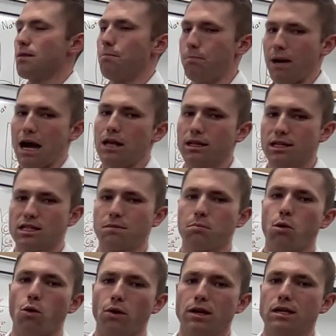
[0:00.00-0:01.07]
balance
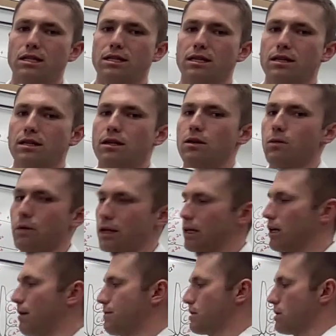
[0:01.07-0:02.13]
point when it
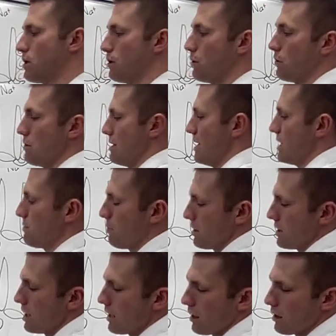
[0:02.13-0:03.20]
comes to these
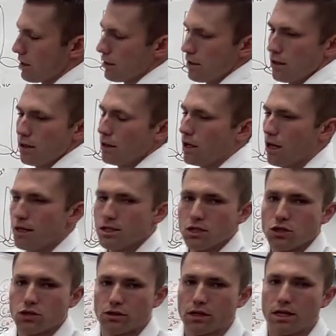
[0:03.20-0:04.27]
particular
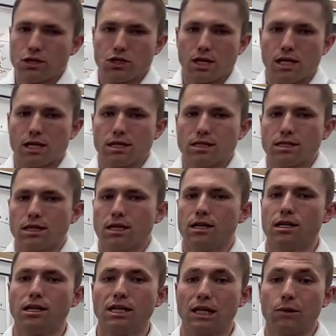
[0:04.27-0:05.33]
concentrations.
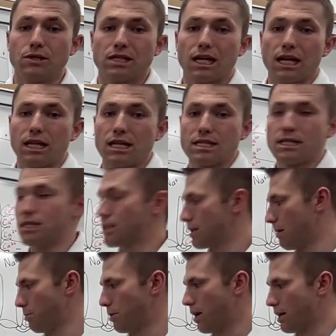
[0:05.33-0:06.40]
And once again, this is
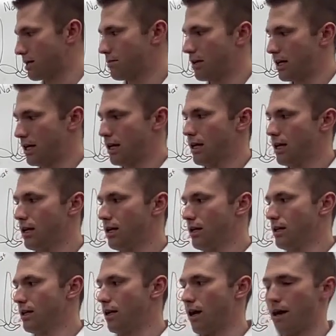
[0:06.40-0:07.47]
approximated.
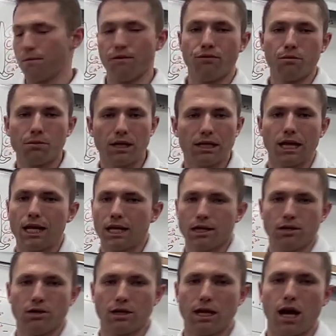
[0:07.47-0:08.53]
If you plug that into
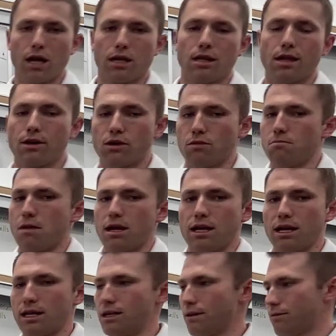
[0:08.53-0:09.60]
your calculator, you may
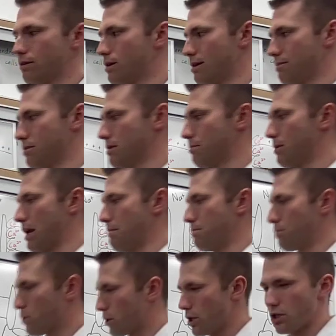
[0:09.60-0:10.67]
get a different number, but I'm
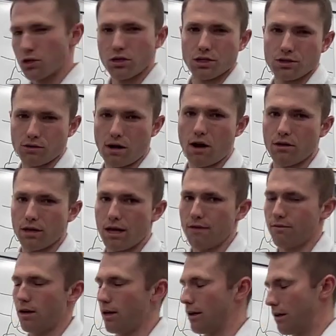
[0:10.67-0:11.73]
pretty sure it's around that
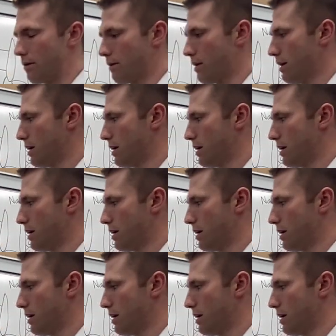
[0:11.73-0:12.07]
value